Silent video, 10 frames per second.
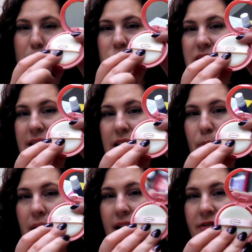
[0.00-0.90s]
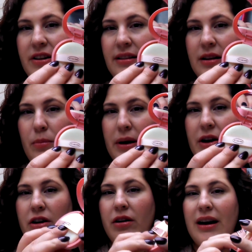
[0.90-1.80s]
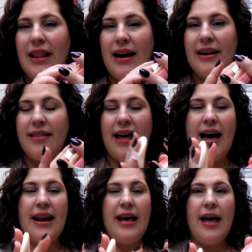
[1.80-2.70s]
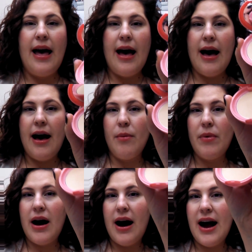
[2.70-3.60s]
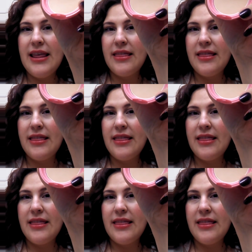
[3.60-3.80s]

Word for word: comes with a little puff and a little mirror, and I liked that. Um, I